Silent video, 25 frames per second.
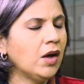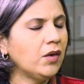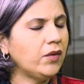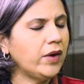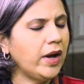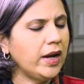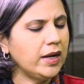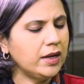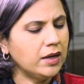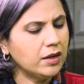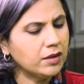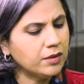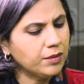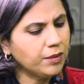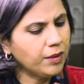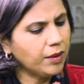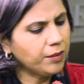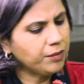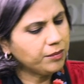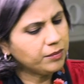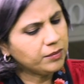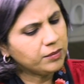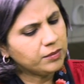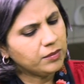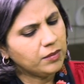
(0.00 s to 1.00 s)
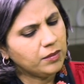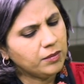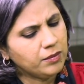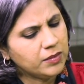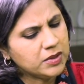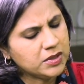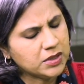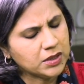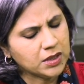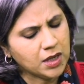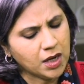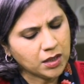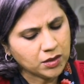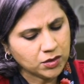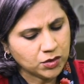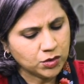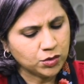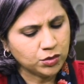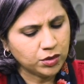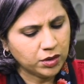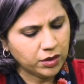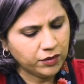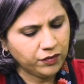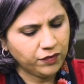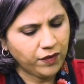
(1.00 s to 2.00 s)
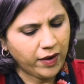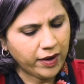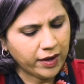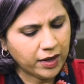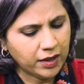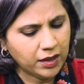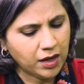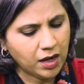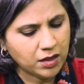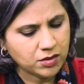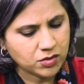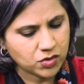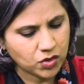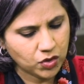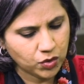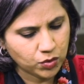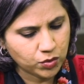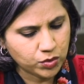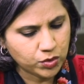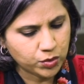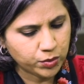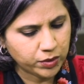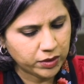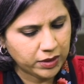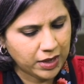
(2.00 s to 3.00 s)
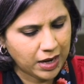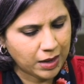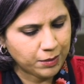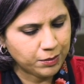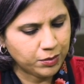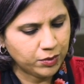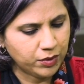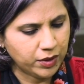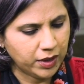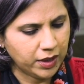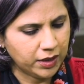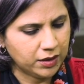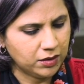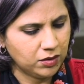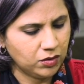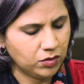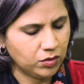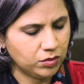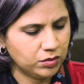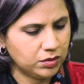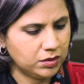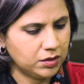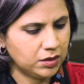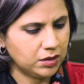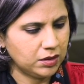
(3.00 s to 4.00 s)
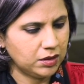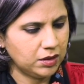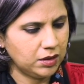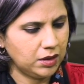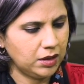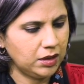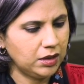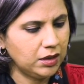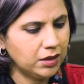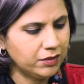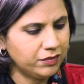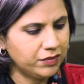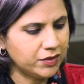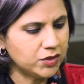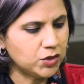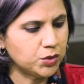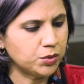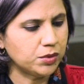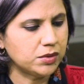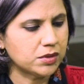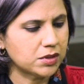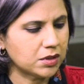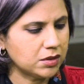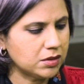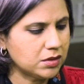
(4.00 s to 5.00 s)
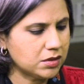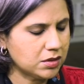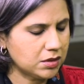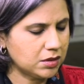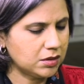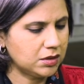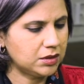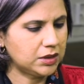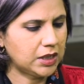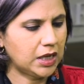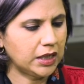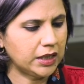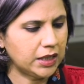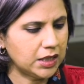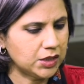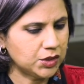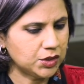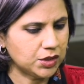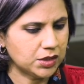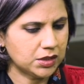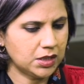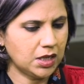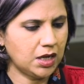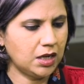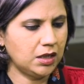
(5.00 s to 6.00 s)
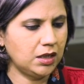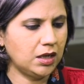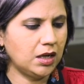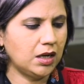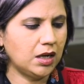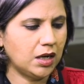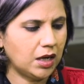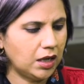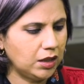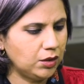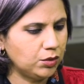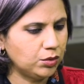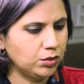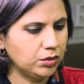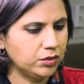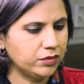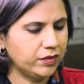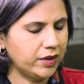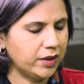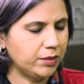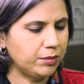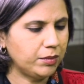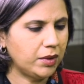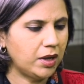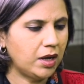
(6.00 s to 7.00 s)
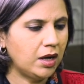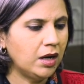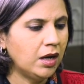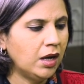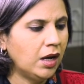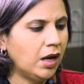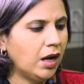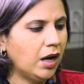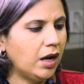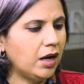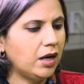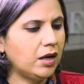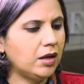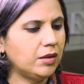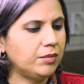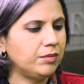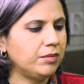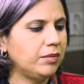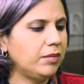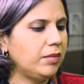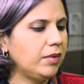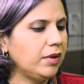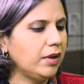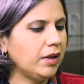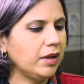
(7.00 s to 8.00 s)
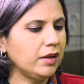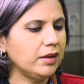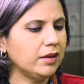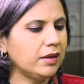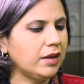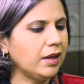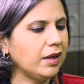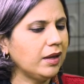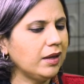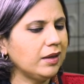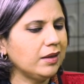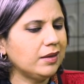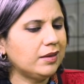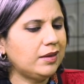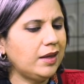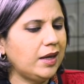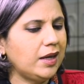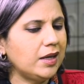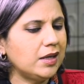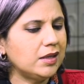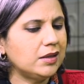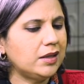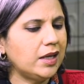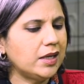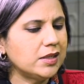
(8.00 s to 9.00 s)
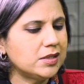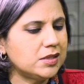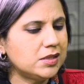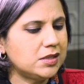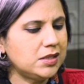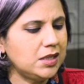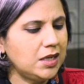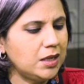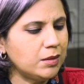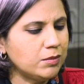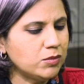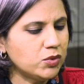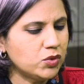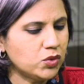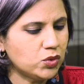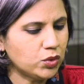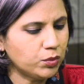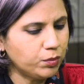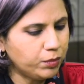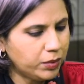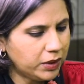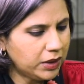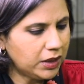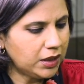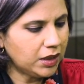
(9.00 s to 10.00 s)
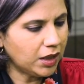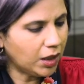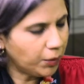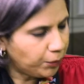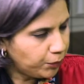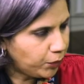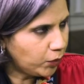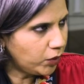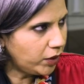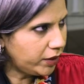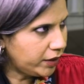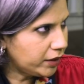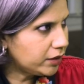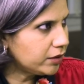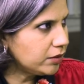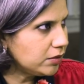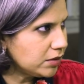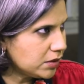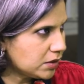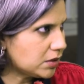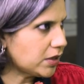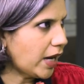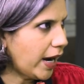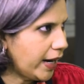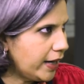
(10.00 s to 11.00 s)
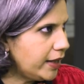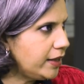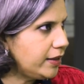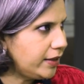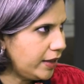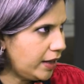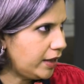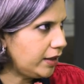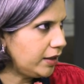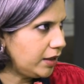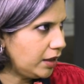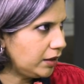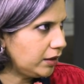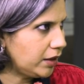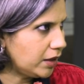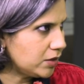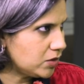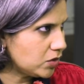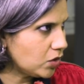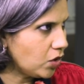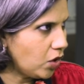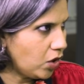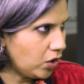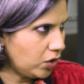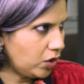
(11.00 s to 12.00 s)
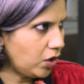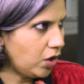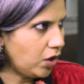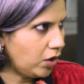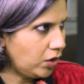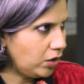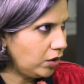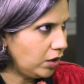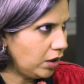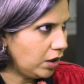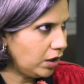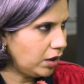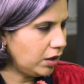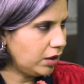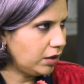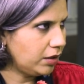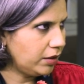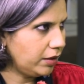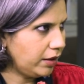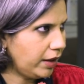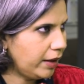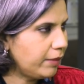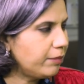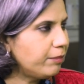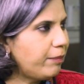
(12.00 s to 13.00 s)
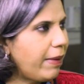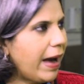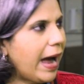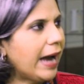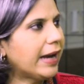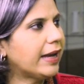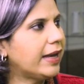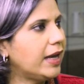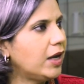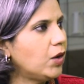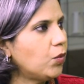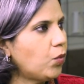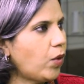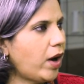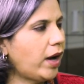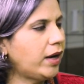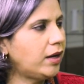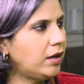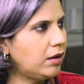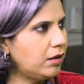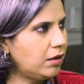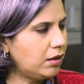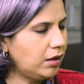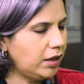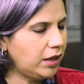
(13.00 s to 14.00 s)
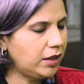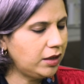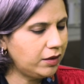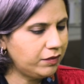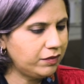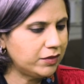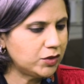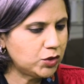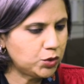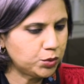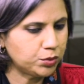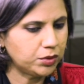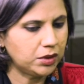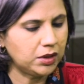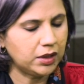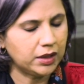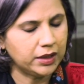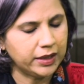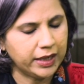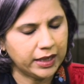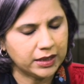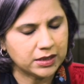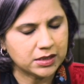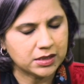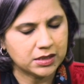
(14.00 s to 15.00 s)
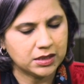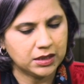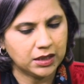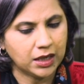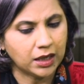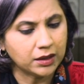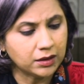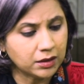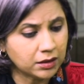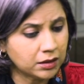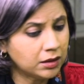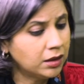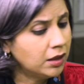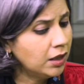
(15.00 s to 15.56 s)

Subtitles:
Right. Mr. Katju, if I can ask you to elaborate, the individuals concerned, Rakesh Asthana, Alok Verma, there seems to be a political side taking that's gone on, backing one individual against the other